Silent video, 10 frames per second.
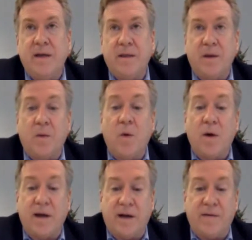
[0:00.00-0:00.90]
The
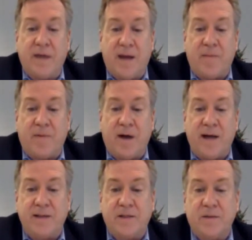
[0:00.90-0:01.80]
awarding of that
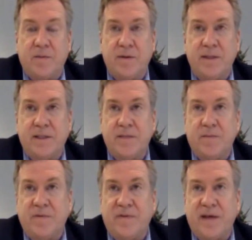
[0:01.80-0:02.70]
prize to a Princeton
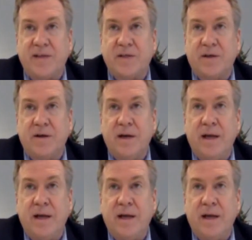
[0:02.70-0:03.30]
professor,